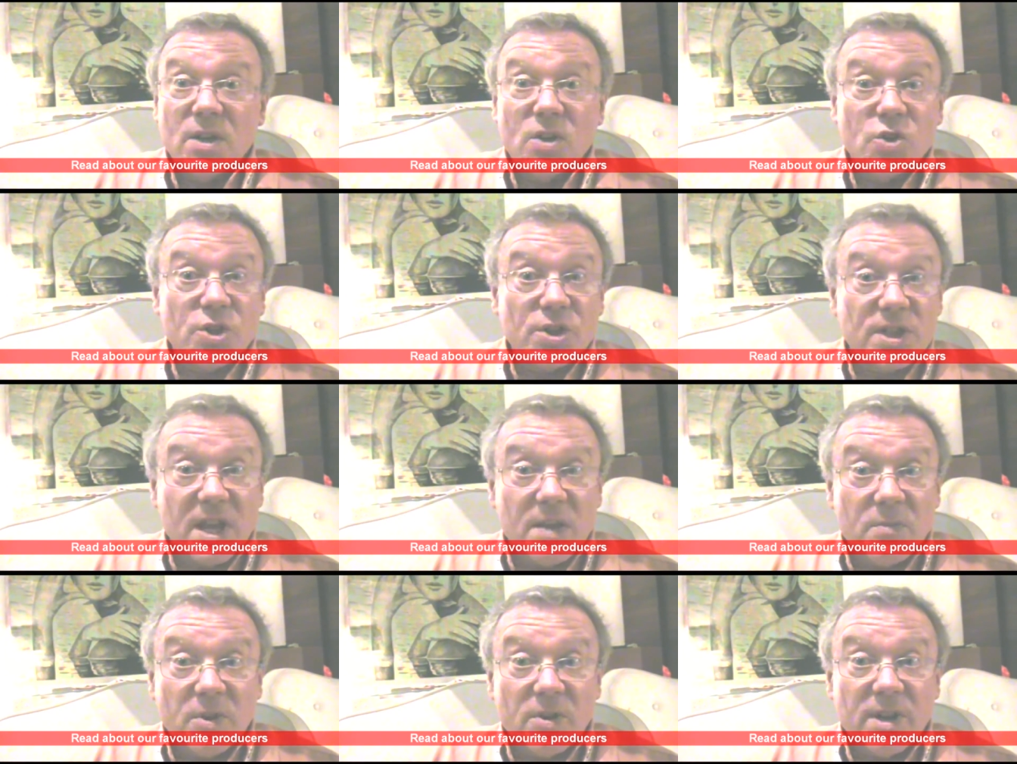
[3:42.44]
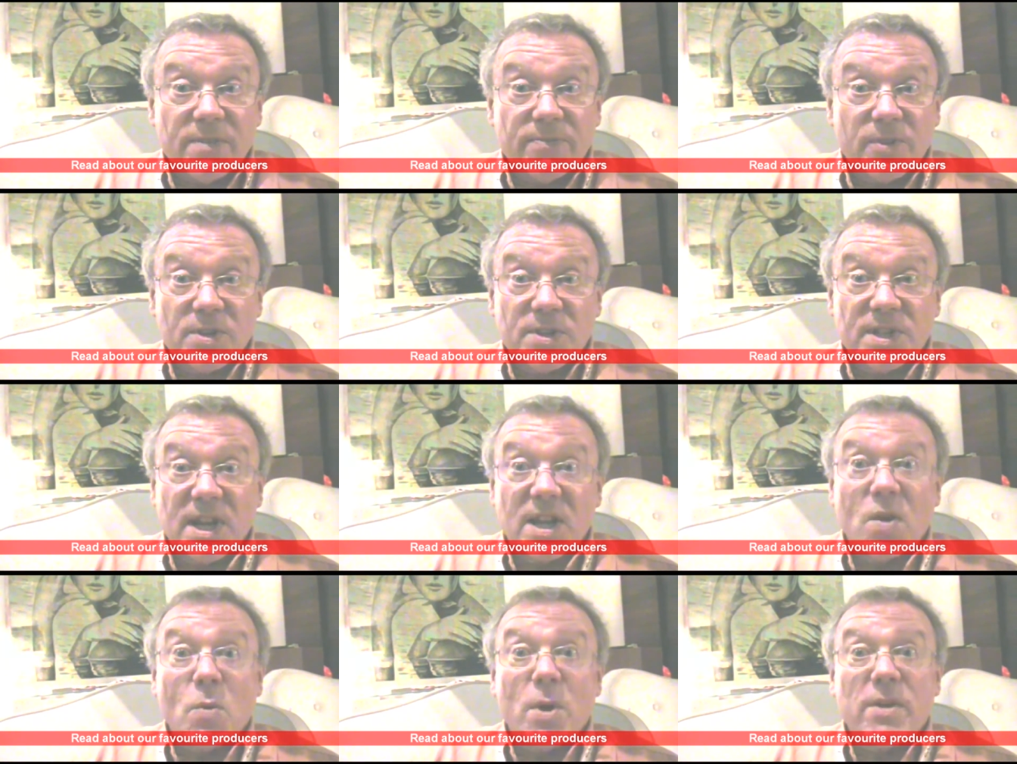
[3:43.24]
Jose Maria de
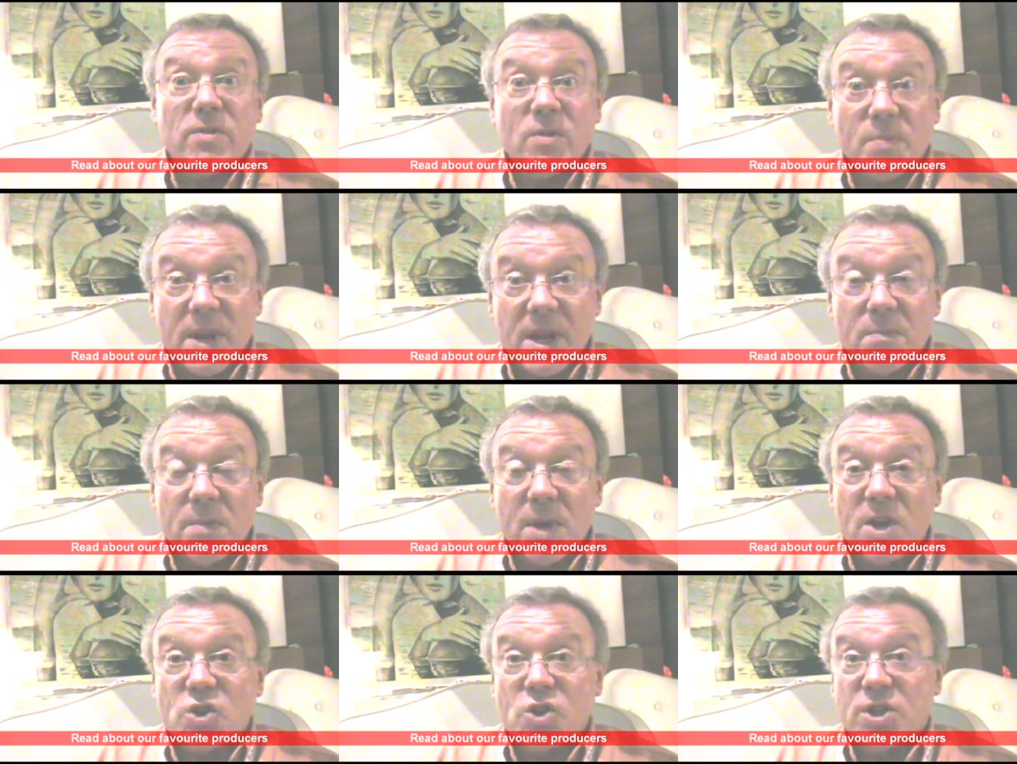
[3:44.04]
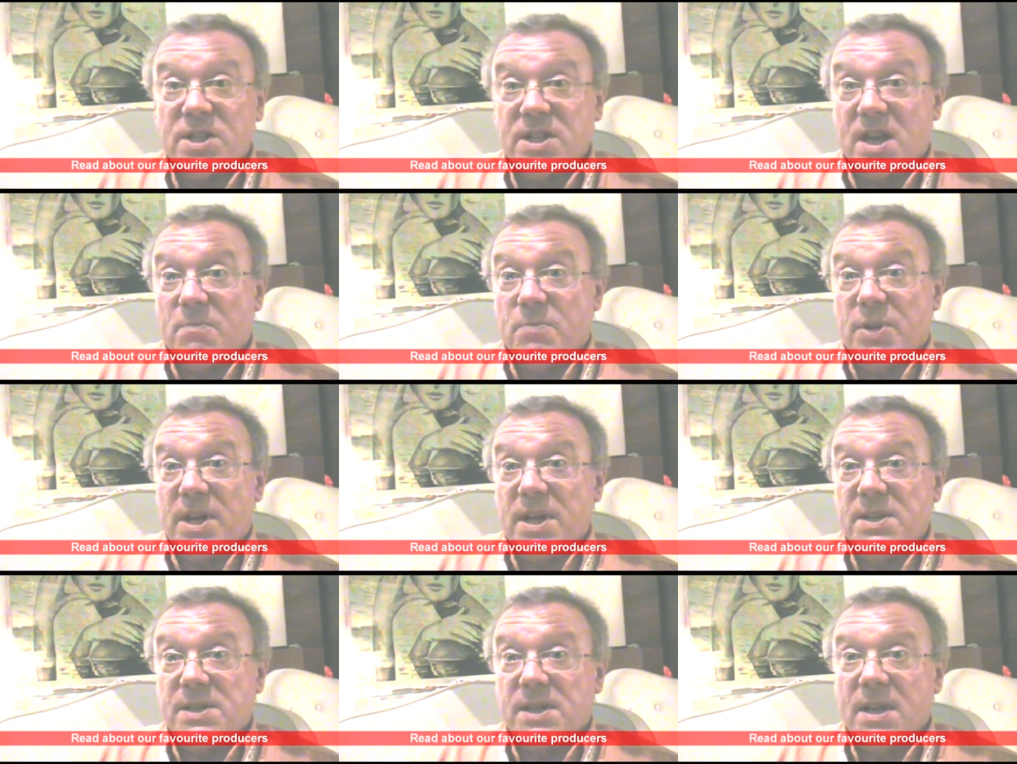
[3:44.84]
Fonseca, one of the big merchant
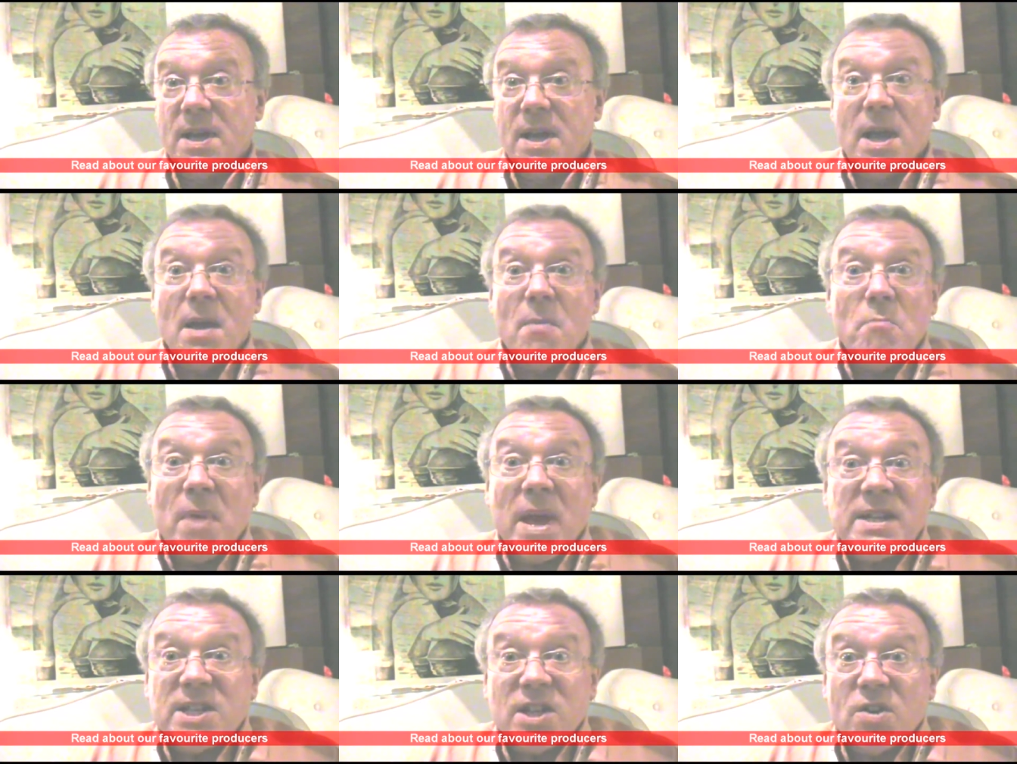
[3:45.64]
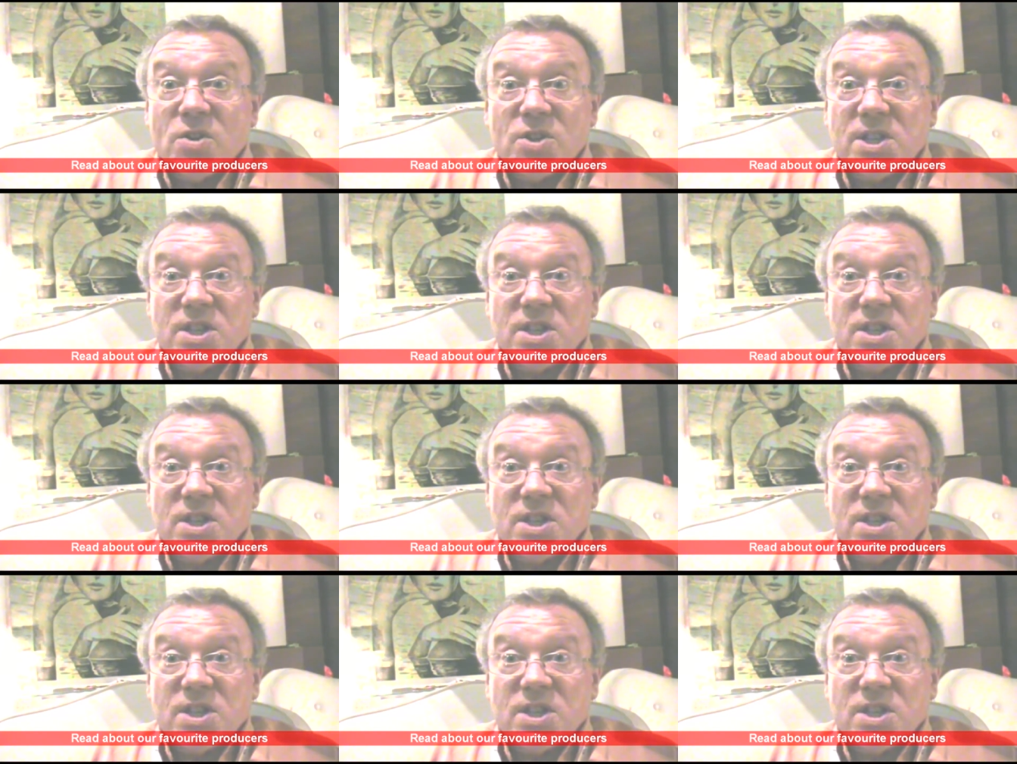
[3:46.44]
companies. Mm.